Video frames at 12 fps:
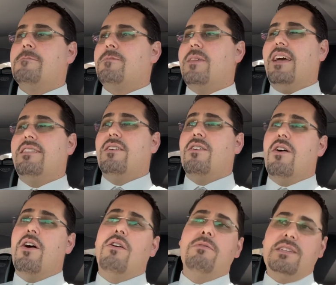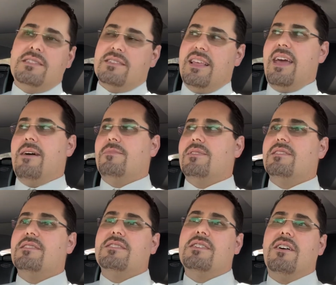And they're always slammed.
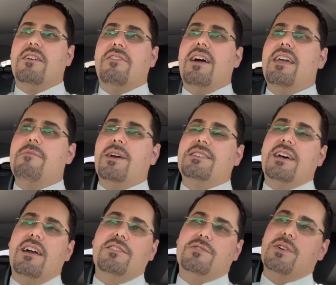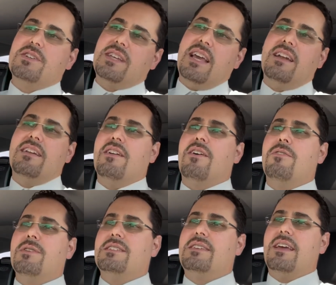So if I get my tires rotated, it
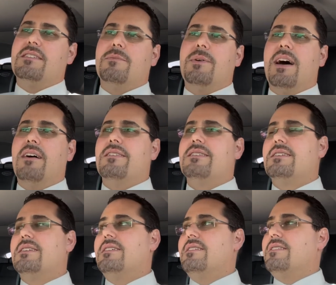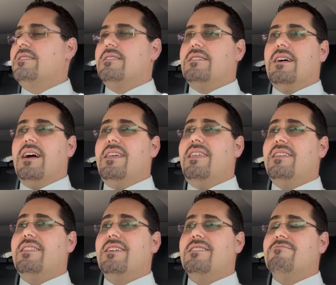always takes about, I think
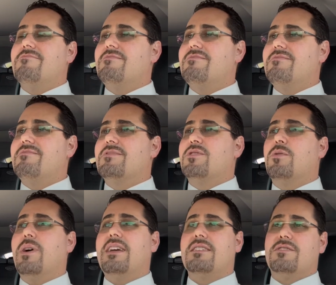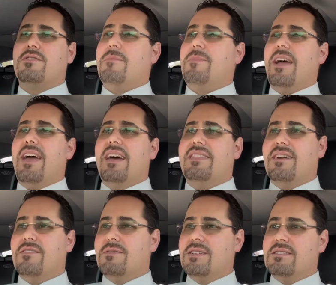the quickest trip I had there
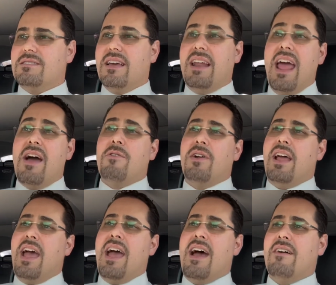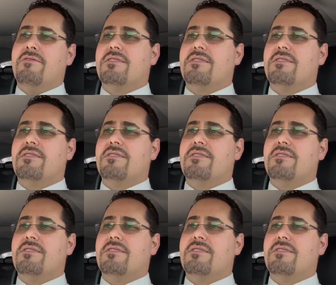was an hour and a half.